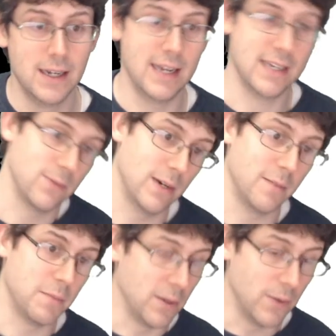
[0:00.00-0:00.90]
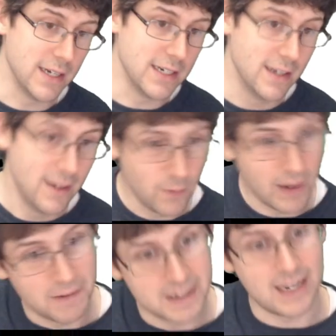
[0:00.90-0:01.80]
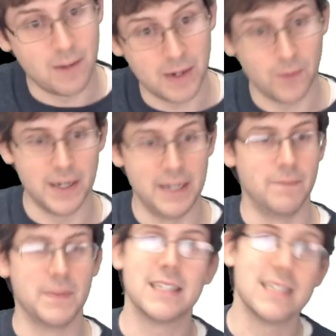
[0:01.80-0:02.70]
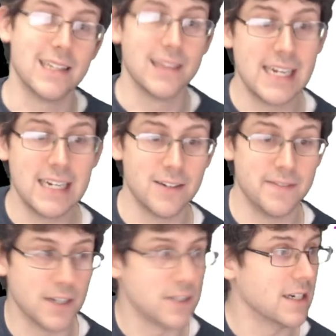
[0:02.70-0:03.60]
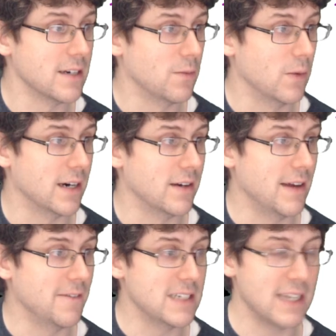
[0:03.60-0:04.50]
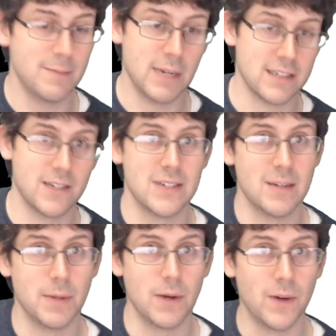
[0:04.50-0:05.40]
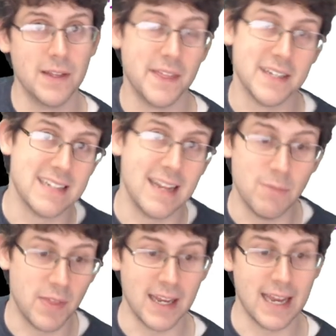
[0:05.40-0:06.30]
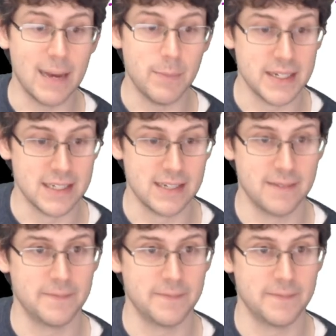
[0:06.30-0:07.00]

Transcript: X went up by 1, y went down by 1. This is a linear function where every time x goes up by 1, the same thing happens.